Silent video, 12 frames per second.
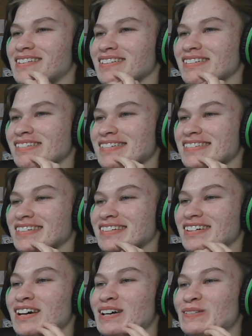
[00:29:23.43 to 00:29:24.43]
This is
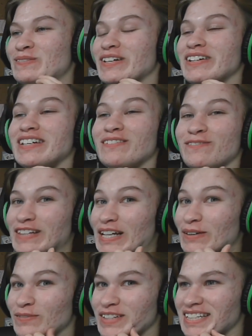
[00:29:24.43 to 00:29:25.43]
very
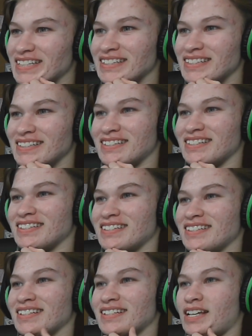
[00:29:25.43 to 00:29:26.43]
fluffy.
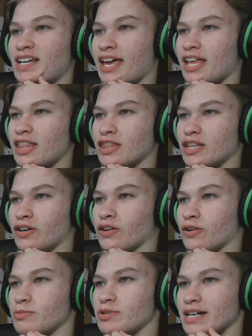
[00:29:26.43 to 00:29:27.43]
And no
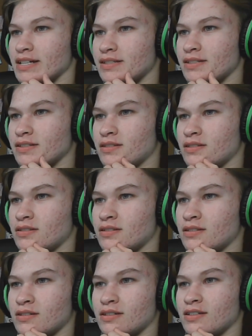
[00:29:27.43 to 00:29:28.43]
group chat. Okay,
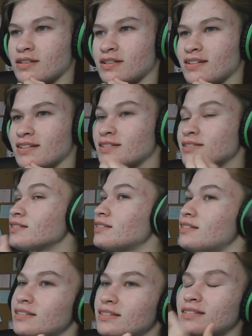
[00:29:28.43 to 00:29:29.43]
but no joke.
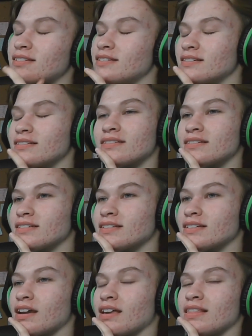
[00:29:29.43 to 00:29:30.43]
That was
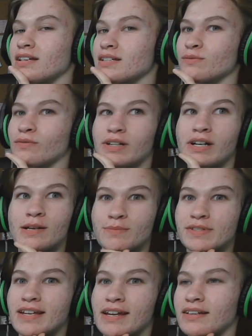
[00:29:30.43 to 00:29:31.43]
cute. That's what I'm
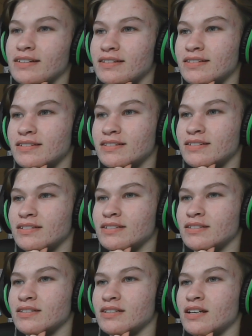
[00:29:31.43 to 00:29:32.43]
saying.
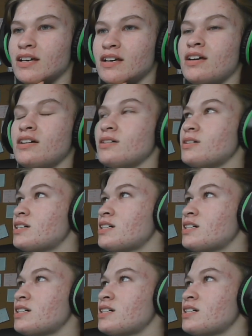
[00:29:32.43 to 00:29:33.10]
So.